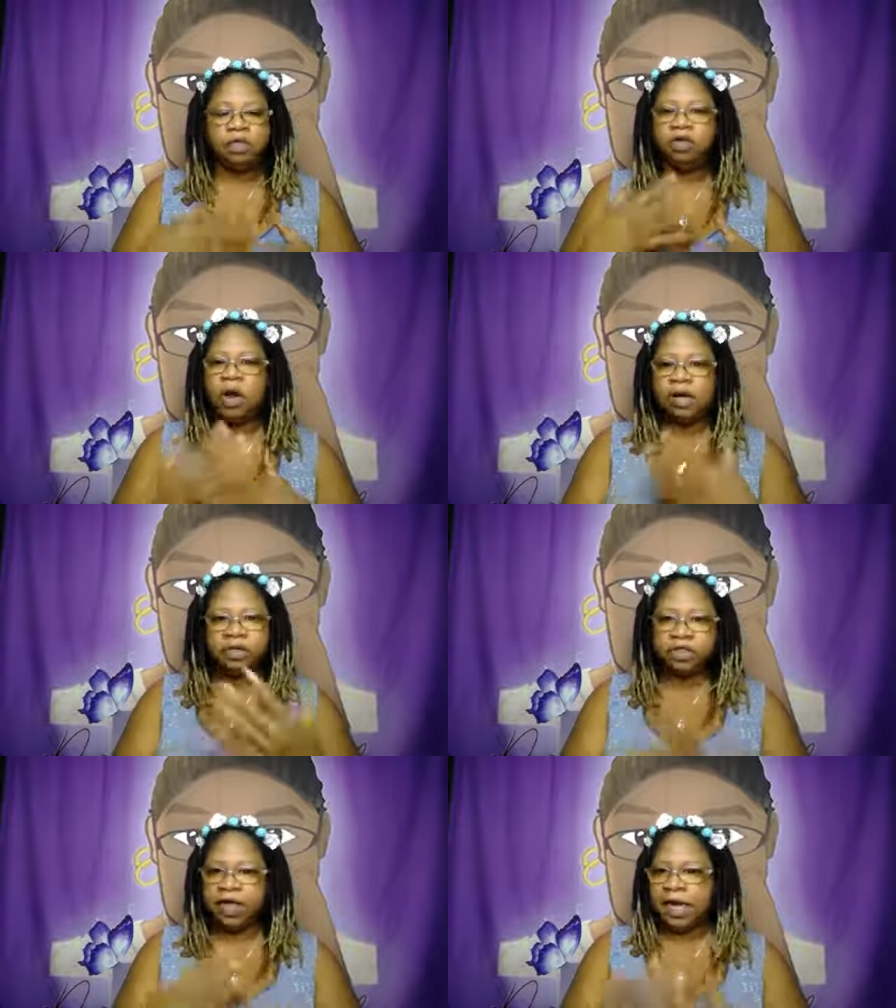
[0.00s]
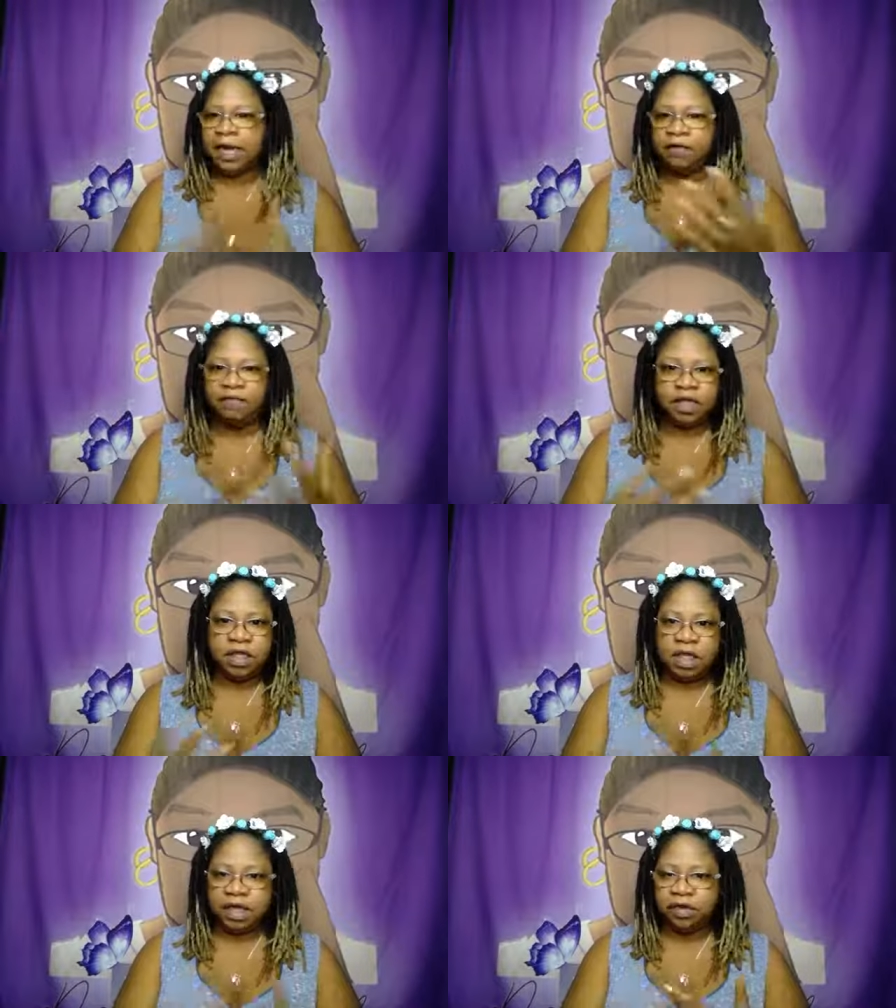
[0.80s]
You understand
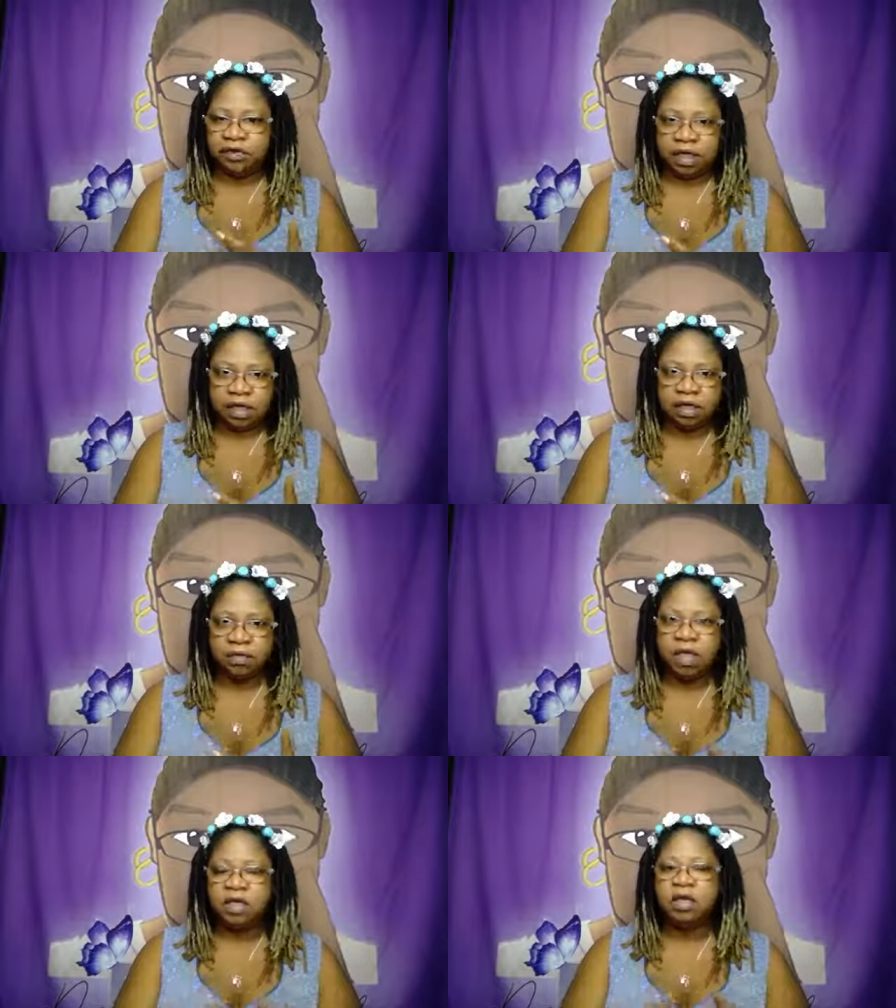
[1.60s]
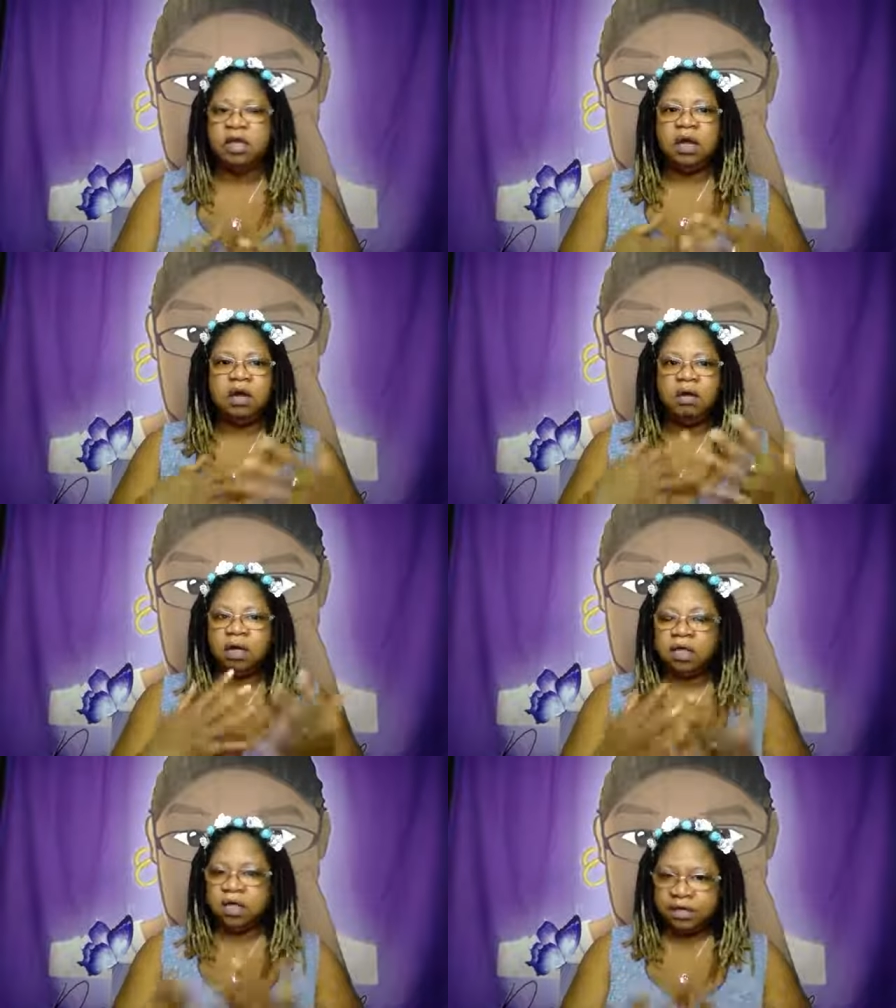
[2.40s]
everything that they're dealing with,
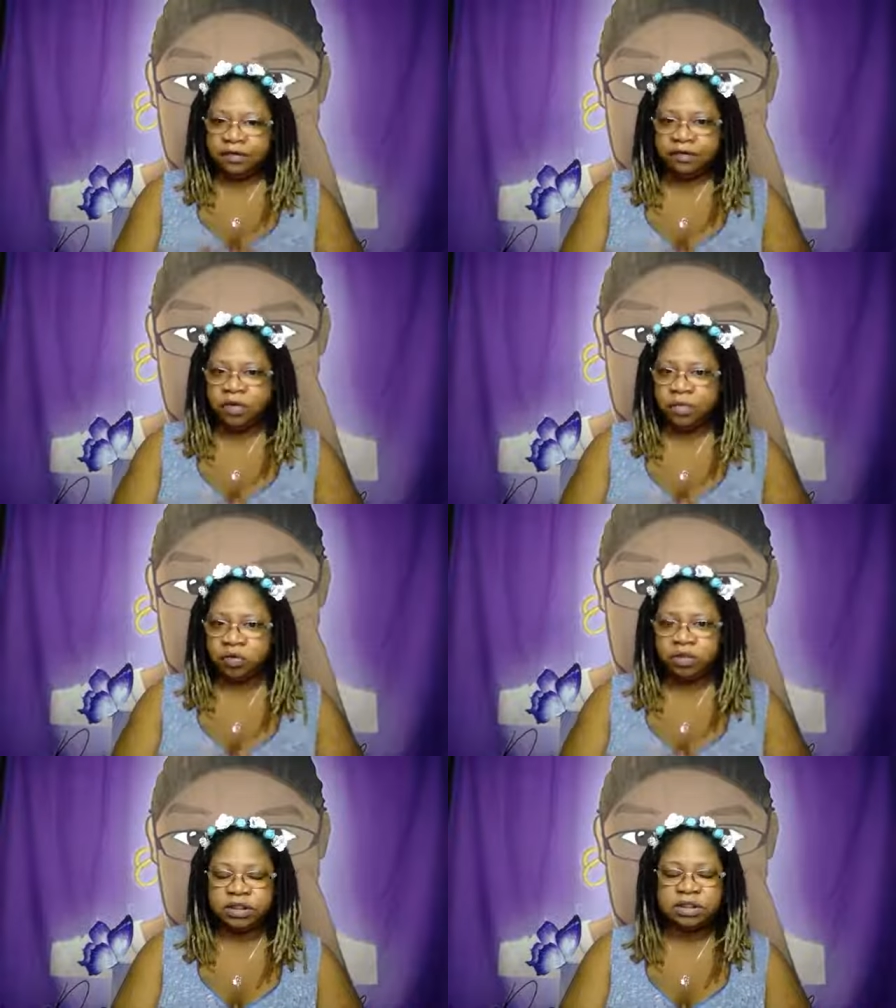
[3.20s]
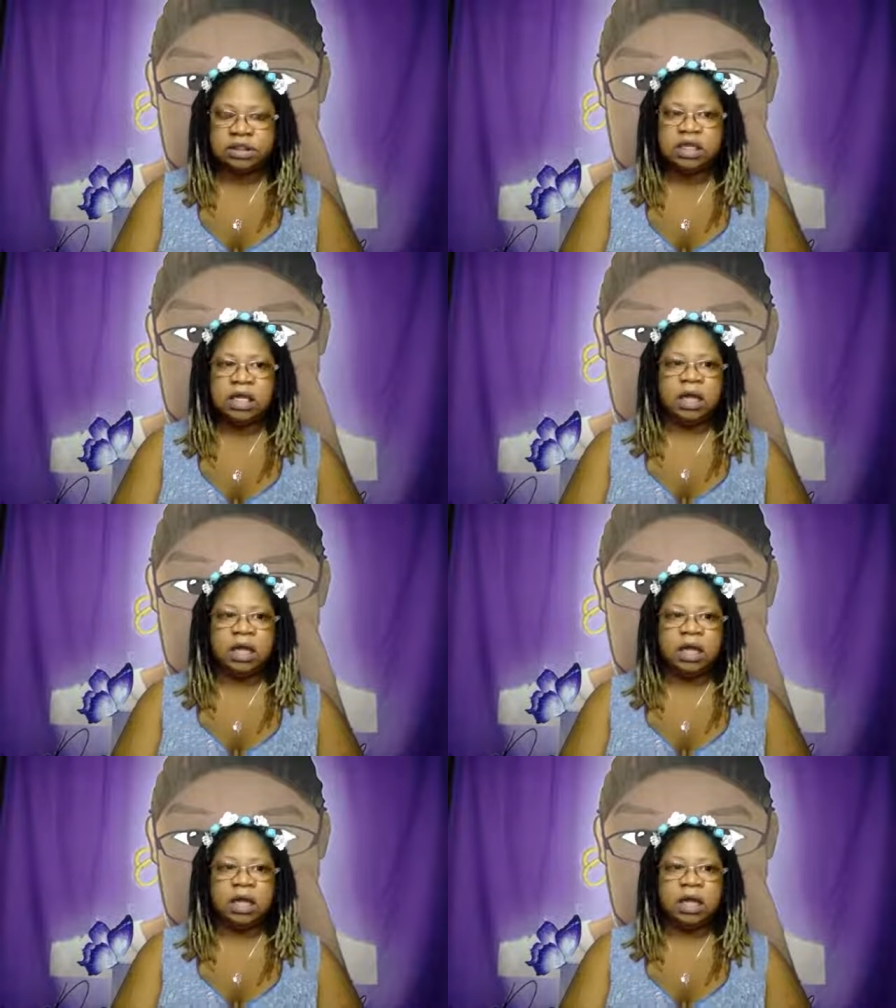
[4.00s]
all of the different emotions.